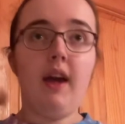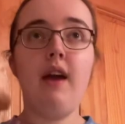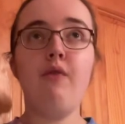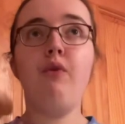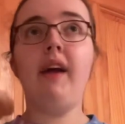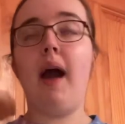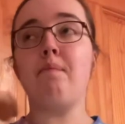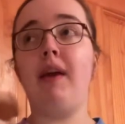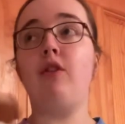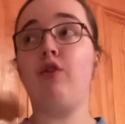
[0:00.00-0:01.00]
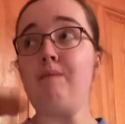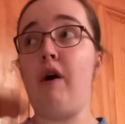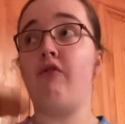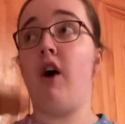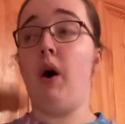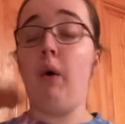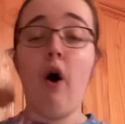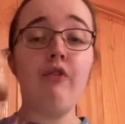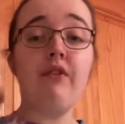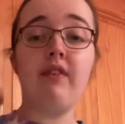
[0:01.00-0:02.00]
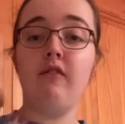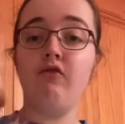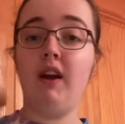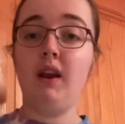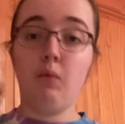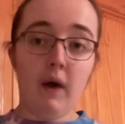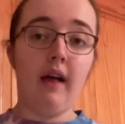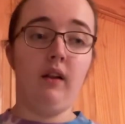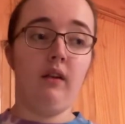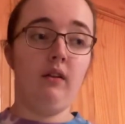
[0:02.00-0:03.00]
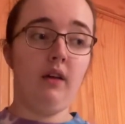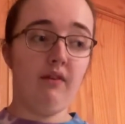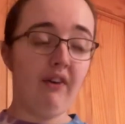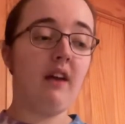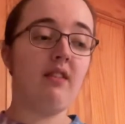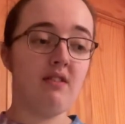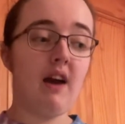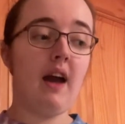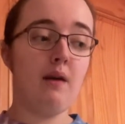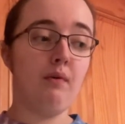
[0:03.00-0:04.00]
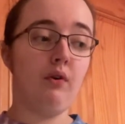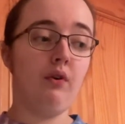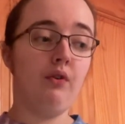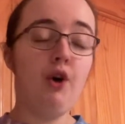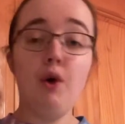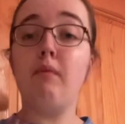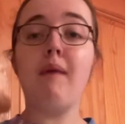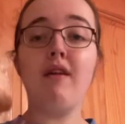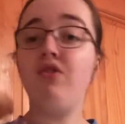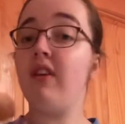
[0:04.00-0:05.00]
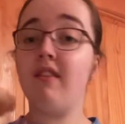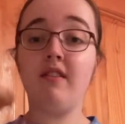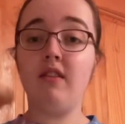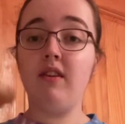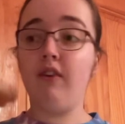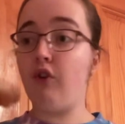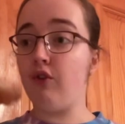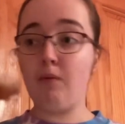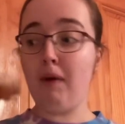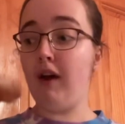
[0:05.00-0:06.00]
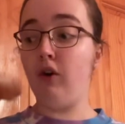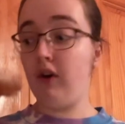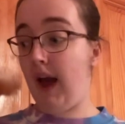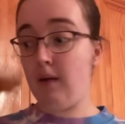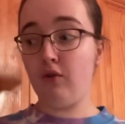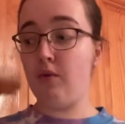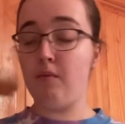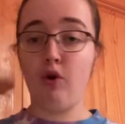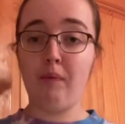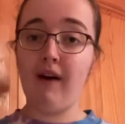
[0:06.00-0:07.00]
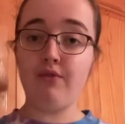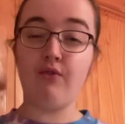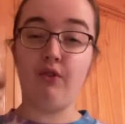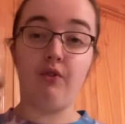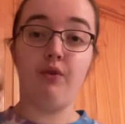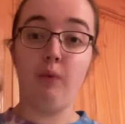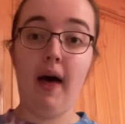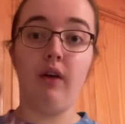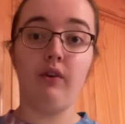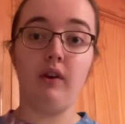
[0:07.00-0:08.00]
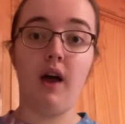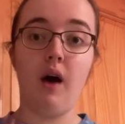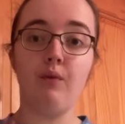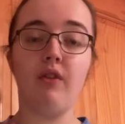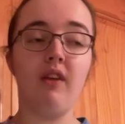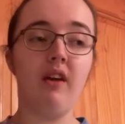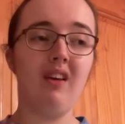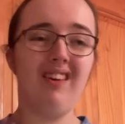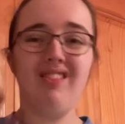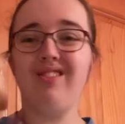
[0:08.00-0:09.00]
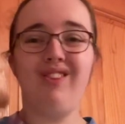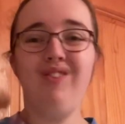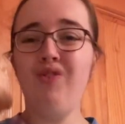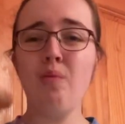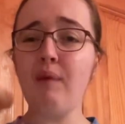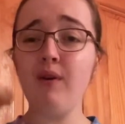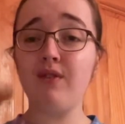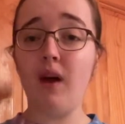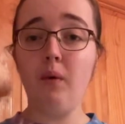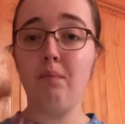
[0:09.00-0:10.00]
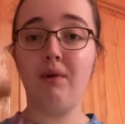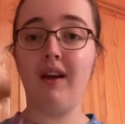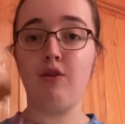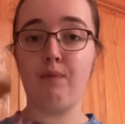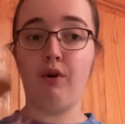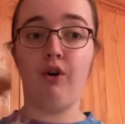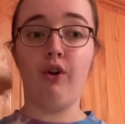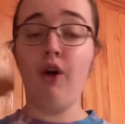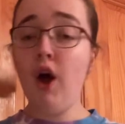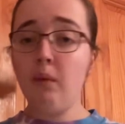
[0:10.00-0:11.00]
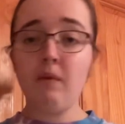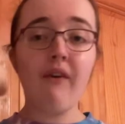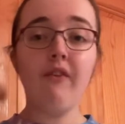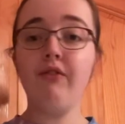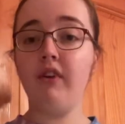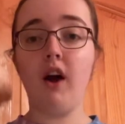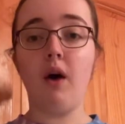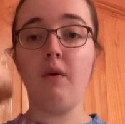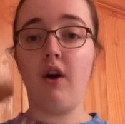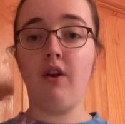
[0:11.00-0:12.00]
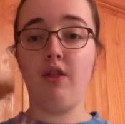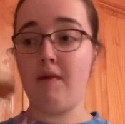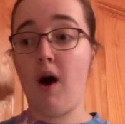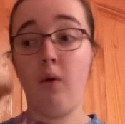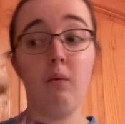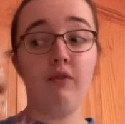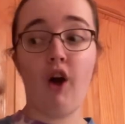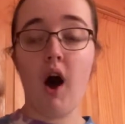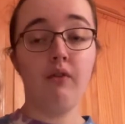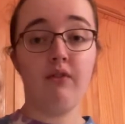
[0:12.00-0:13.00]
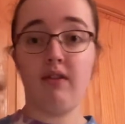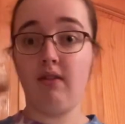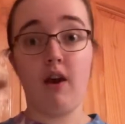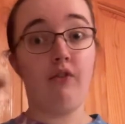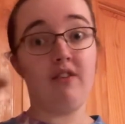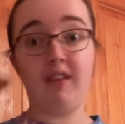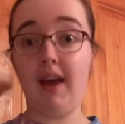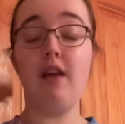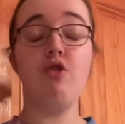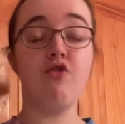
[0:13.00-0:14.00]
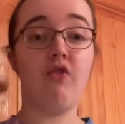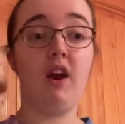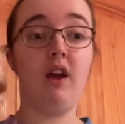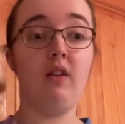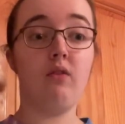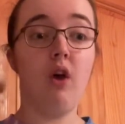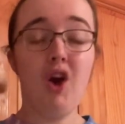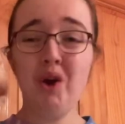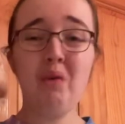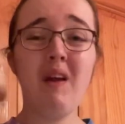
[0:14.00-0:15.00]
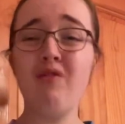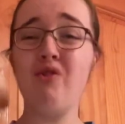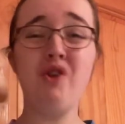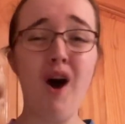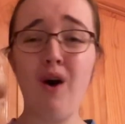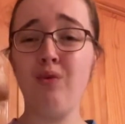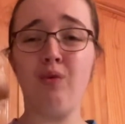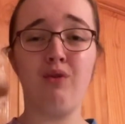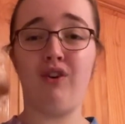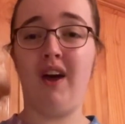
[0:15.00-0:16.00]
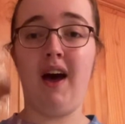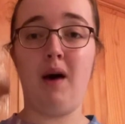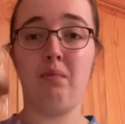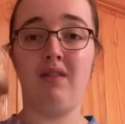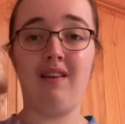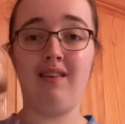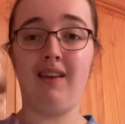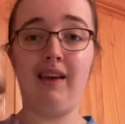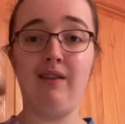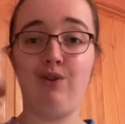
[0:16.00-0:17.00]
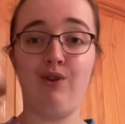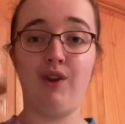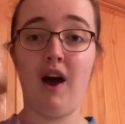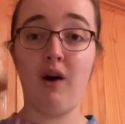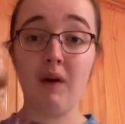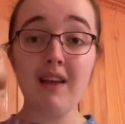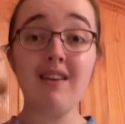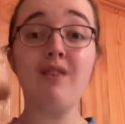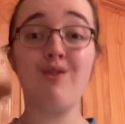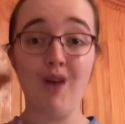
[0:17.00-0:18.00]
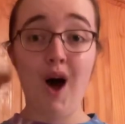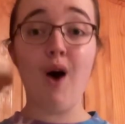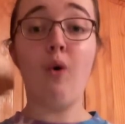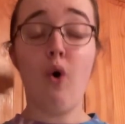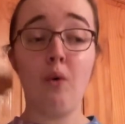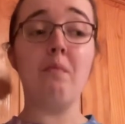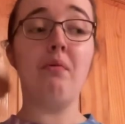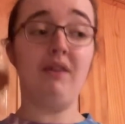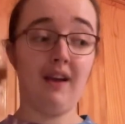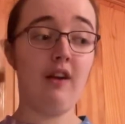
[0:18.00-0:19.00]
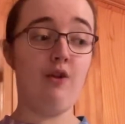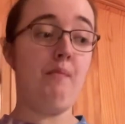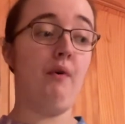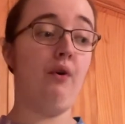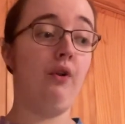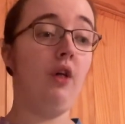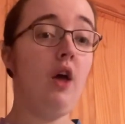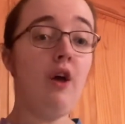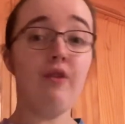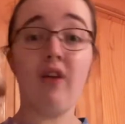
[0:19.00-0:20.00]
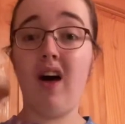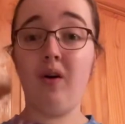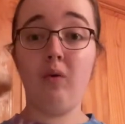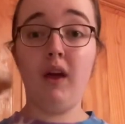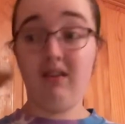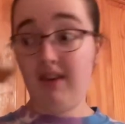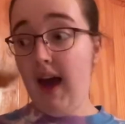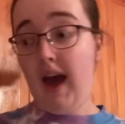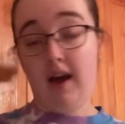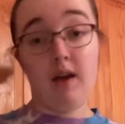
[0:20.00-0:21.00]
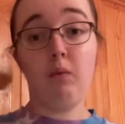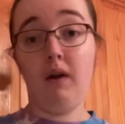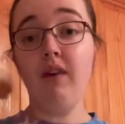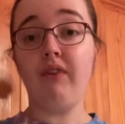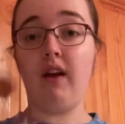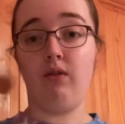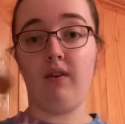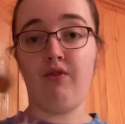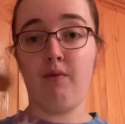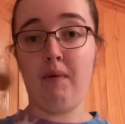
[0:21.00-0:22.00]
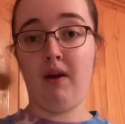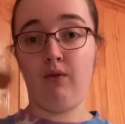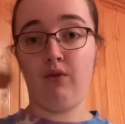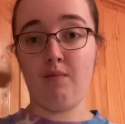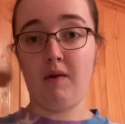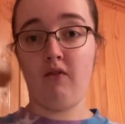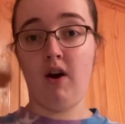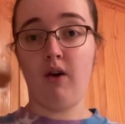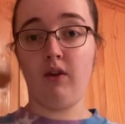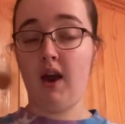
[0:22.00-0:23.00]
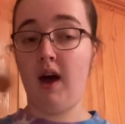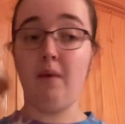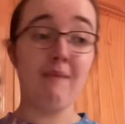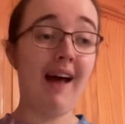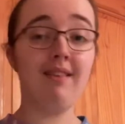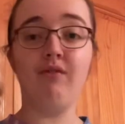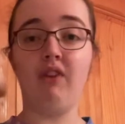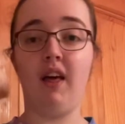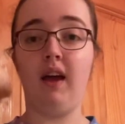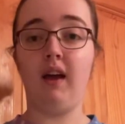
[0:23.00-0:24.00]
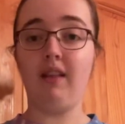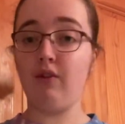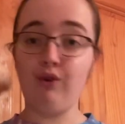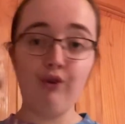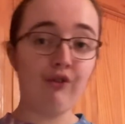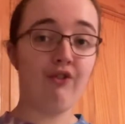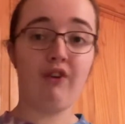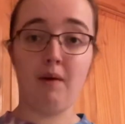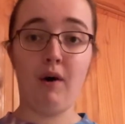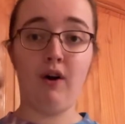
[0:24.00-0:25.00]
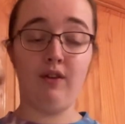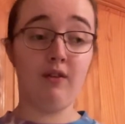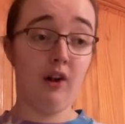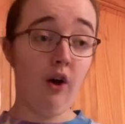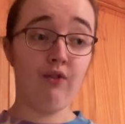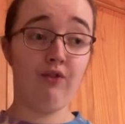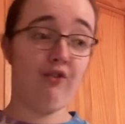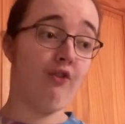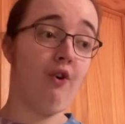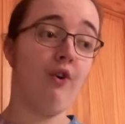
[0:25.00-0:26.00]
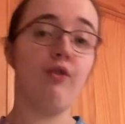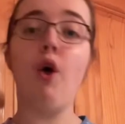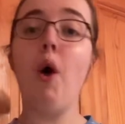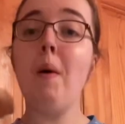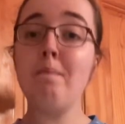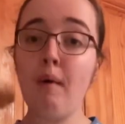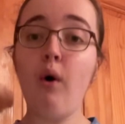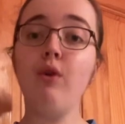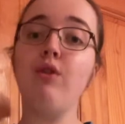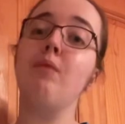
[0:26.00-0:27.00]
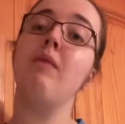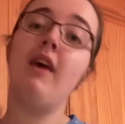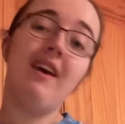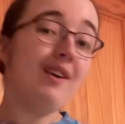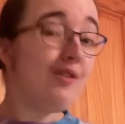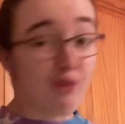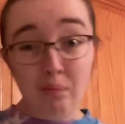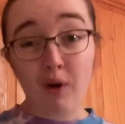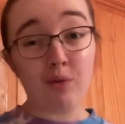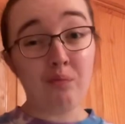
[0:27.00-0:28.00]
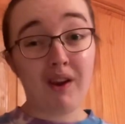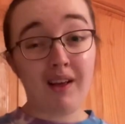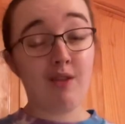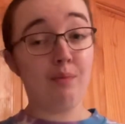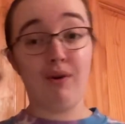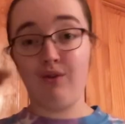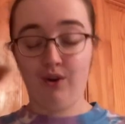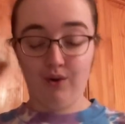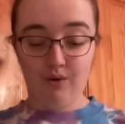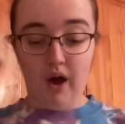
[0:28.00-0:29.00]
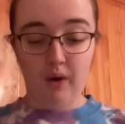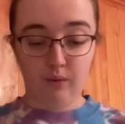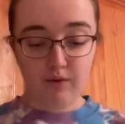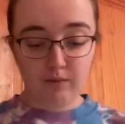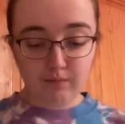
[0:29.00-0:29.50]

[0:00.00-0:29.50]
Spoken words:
if we get beat tomorrow, obviously it really will affect the table. But Manchester City have got some big games coming up after us as well, you know. So the football's so unpredictable. And with everything going on at the moment with COVID and then obviously injuries, who even knows what's going to happen this season, you know. It is so unpredictable. So yeah, it will affect us if the beat us tomorrow, you know, massively. That's another 3 points lost for us. But football's unpredictable, so who knows.